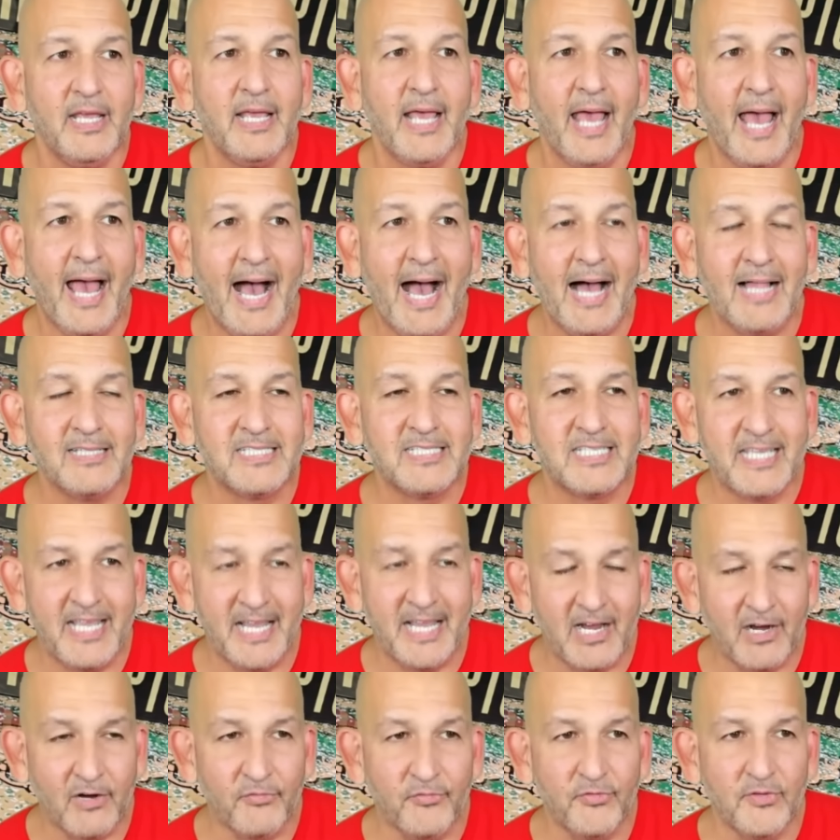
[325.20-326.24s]
Al is
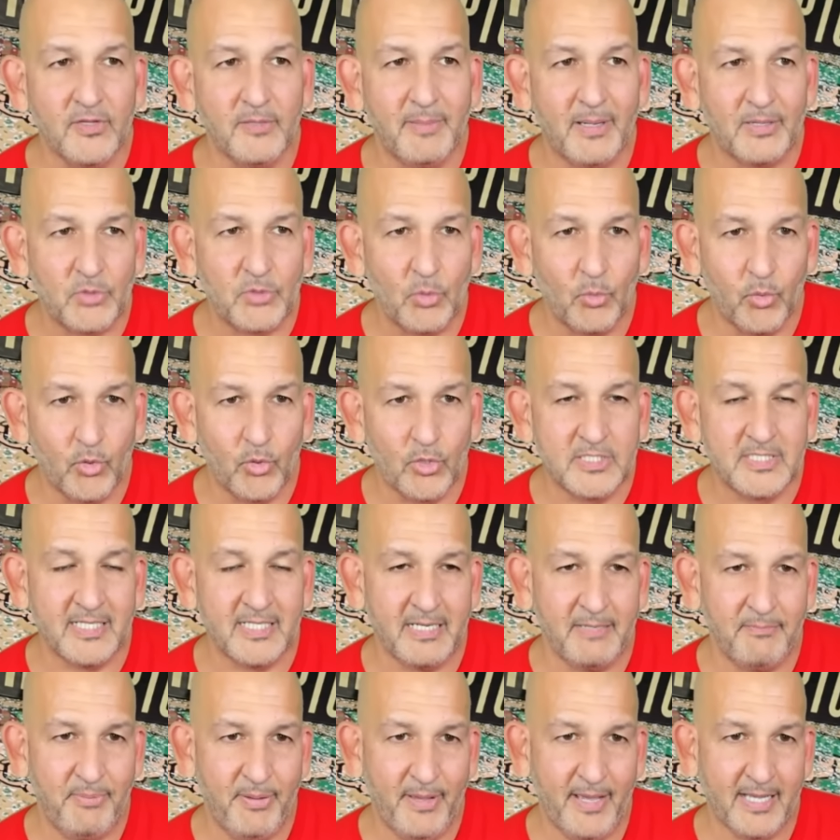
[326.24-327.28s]
careful about the words that
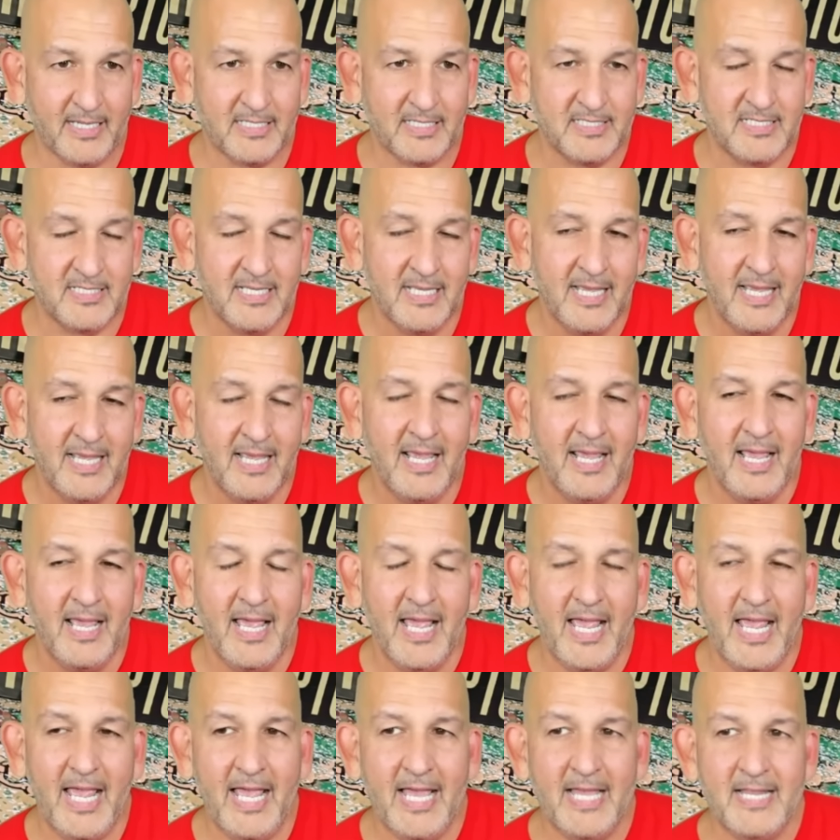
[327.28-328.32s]
he picks,
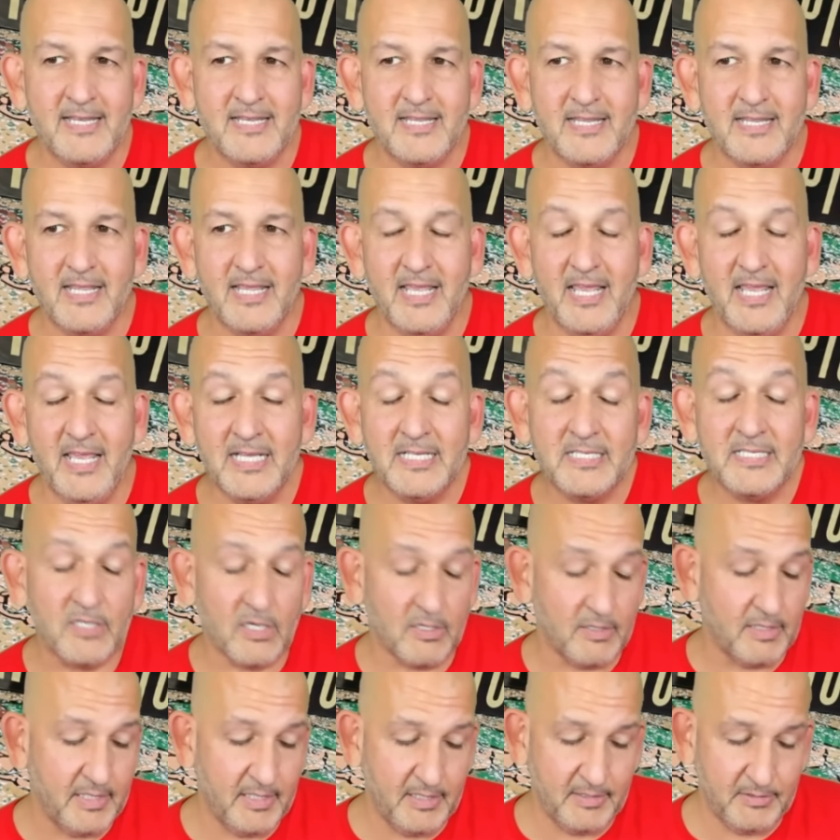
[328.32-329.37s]
and he is
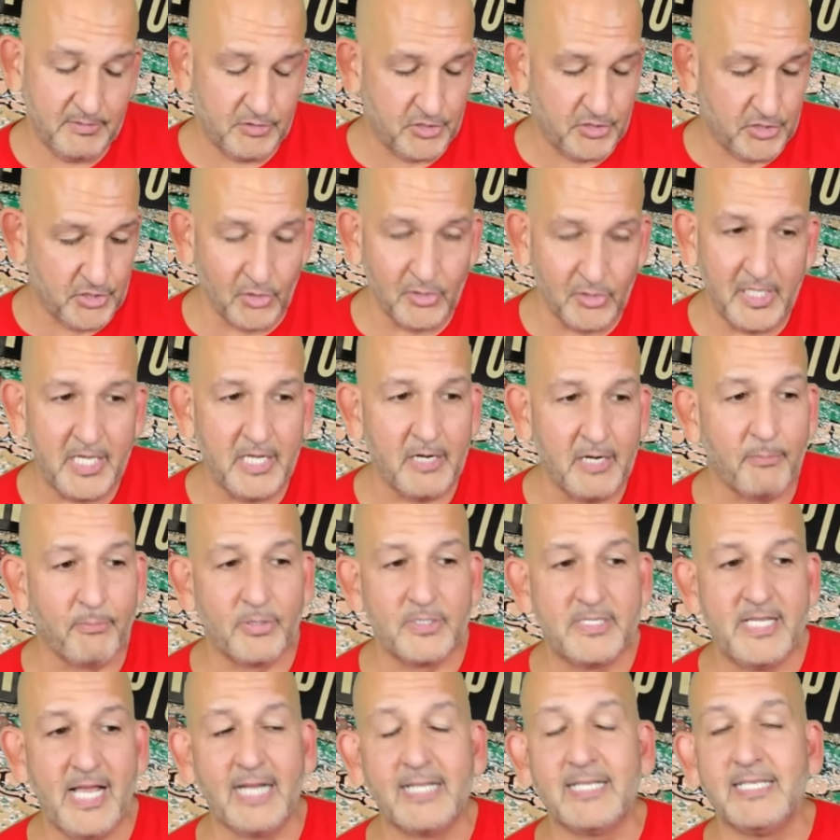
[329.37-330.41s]
certainly going to
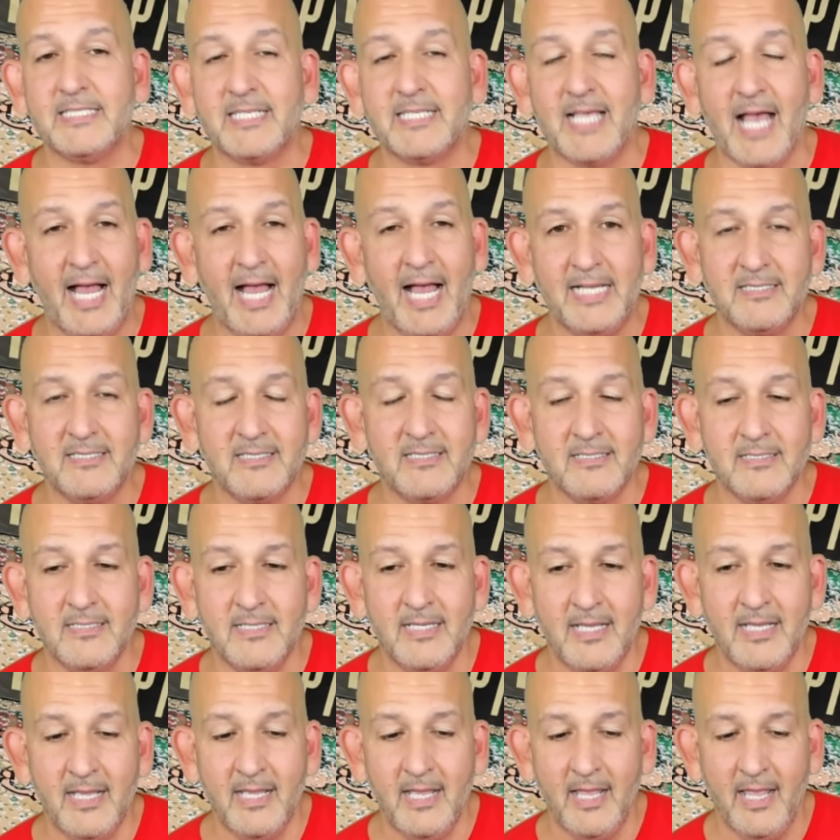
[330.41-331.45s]
protect his guys,
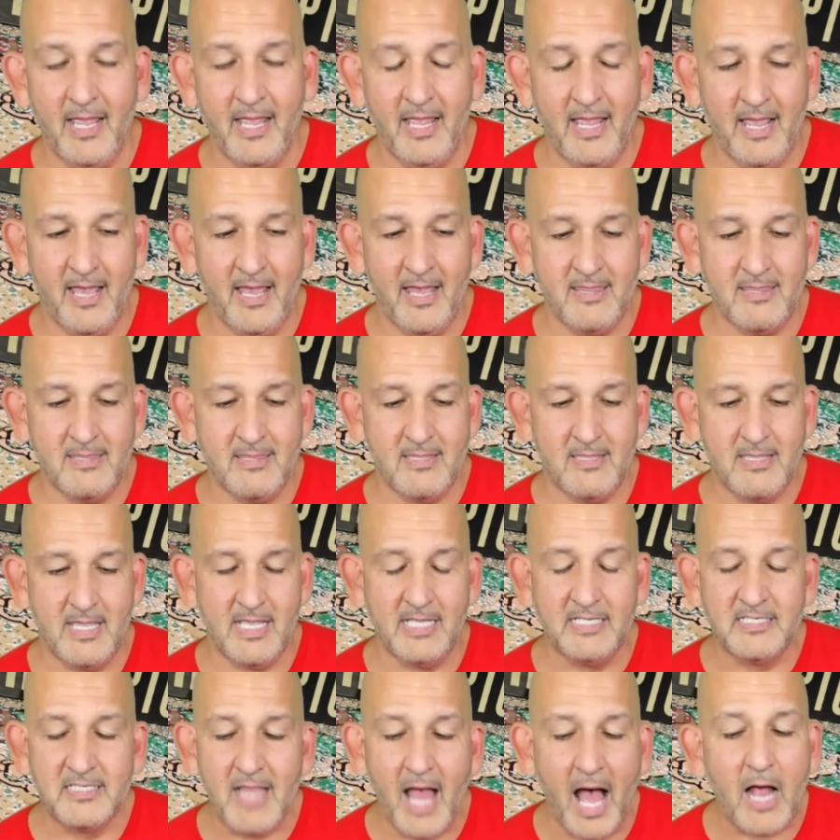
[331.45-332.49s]
and
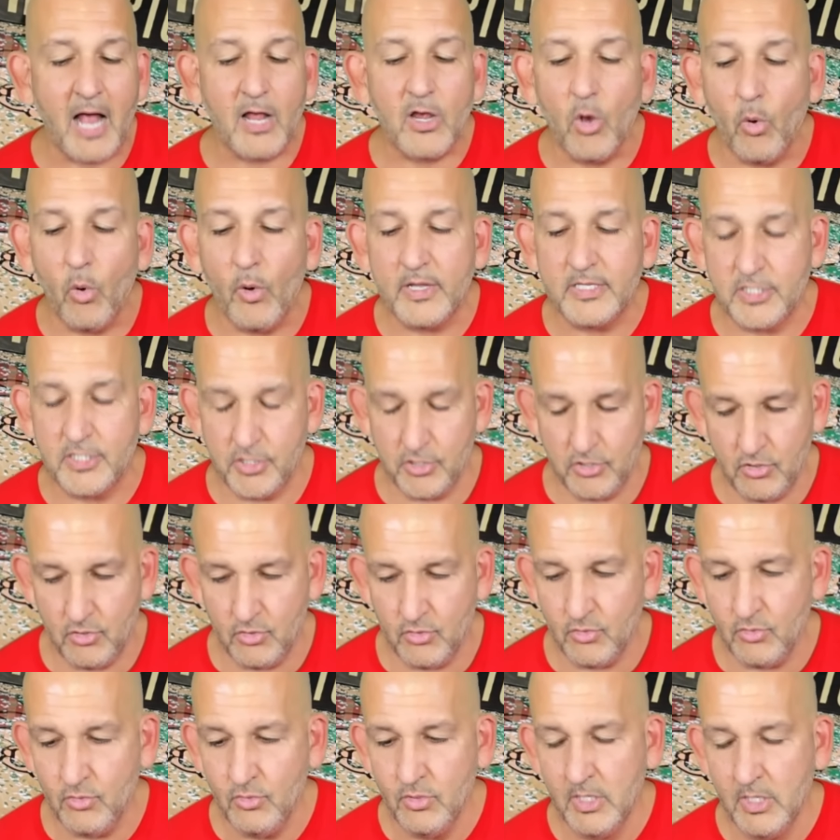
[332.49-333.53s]
he's not going
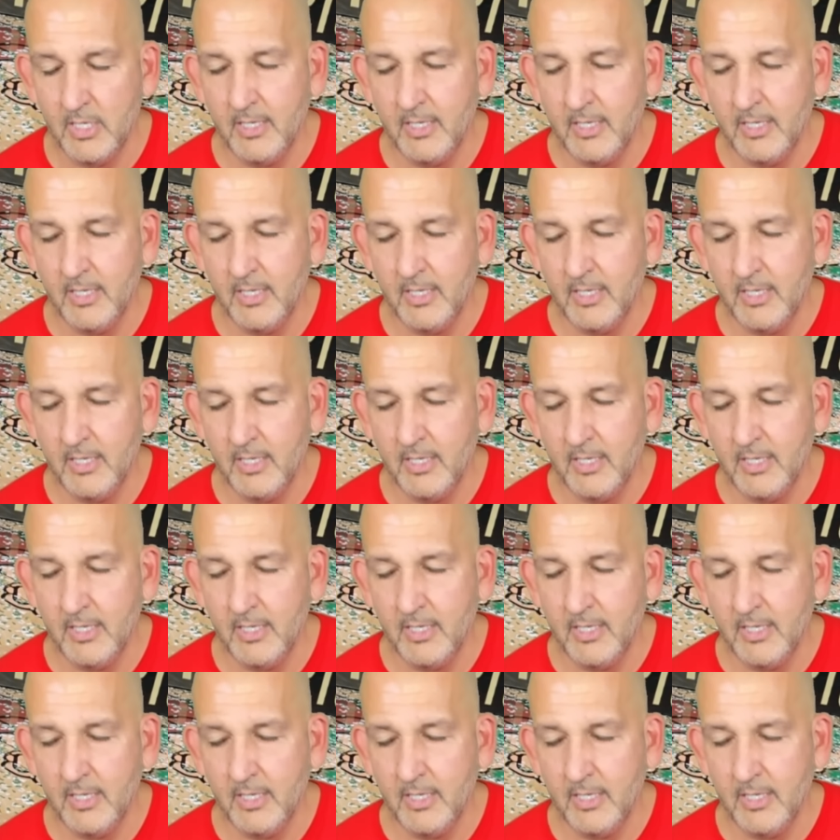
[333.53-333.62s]
to